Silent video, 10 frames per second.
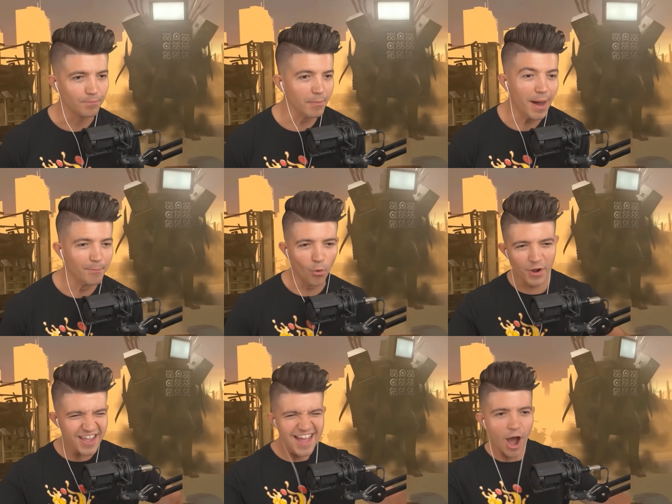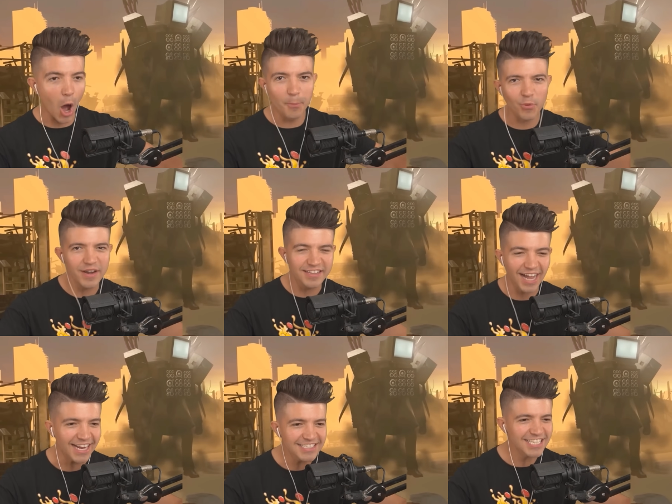But my boy, upgraded
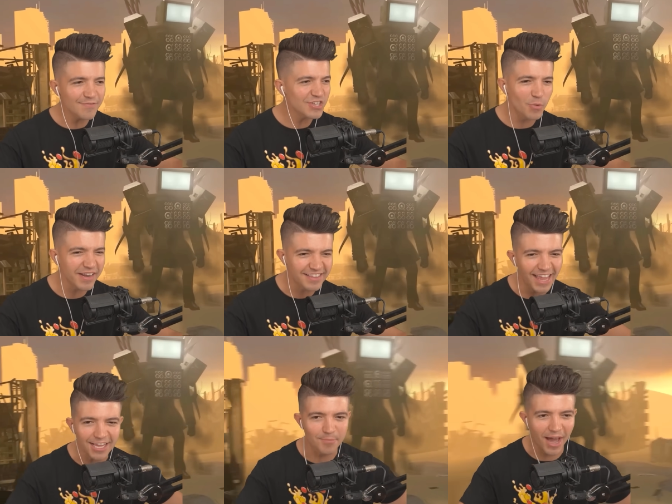Titan TV's ready to take him